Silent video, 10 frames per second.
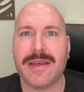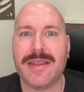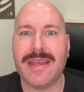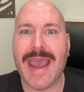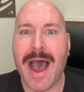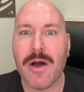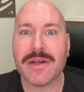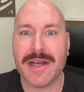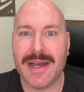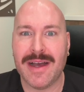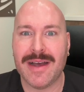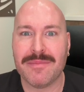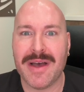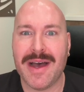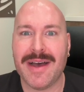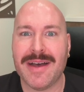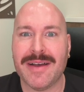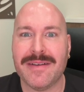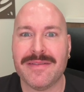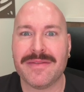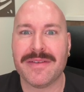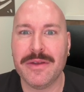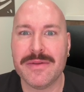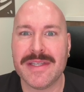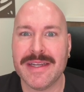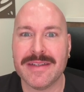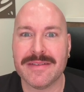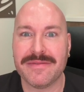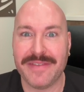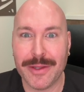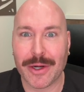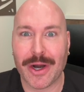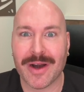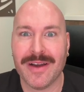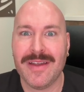the outcome of using filler.